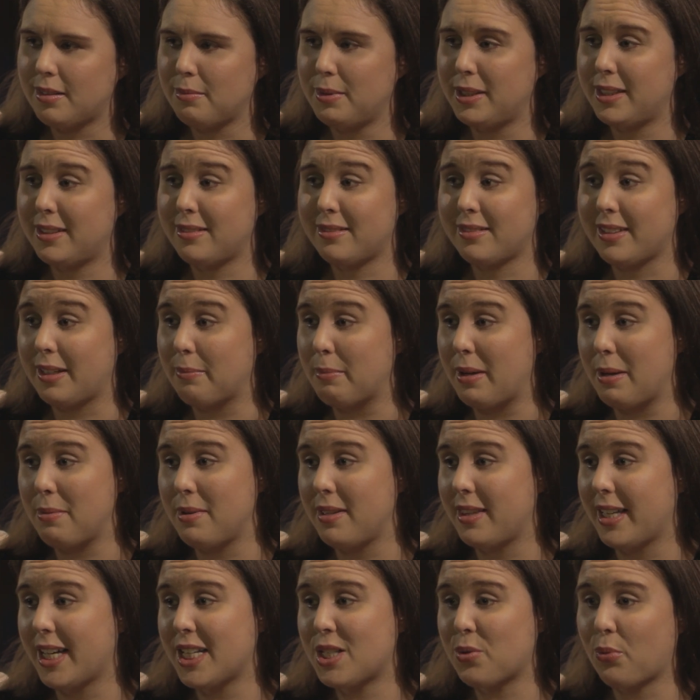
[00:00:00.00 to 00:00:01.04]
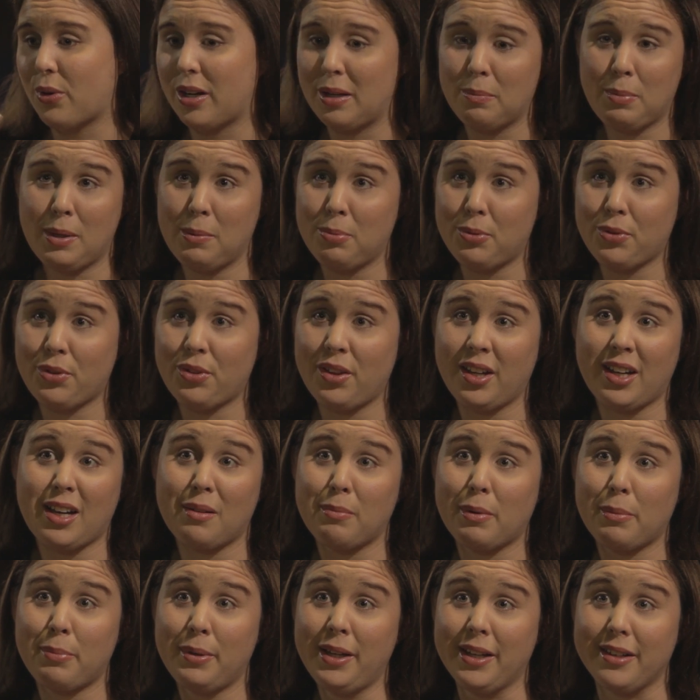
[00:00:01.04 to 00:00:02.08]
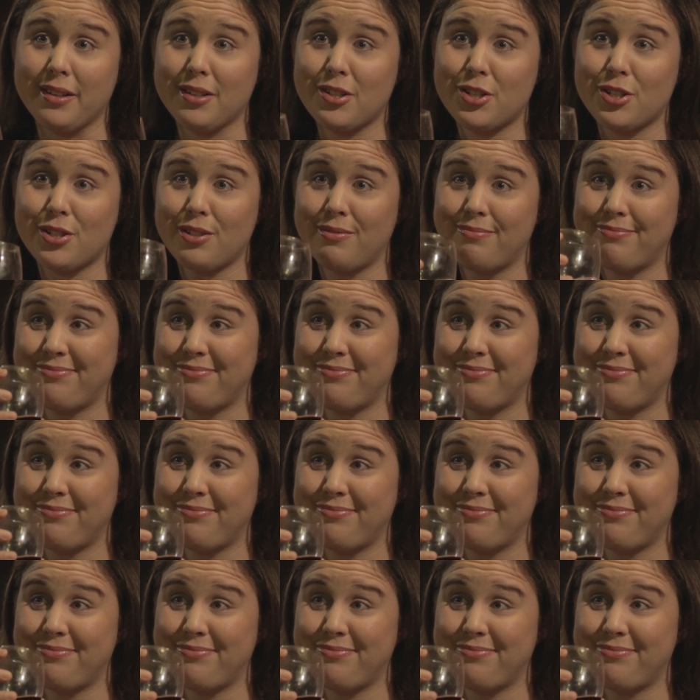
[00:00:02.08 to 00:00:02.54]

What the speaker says: do. Maybe that's why people think I'm a bitch.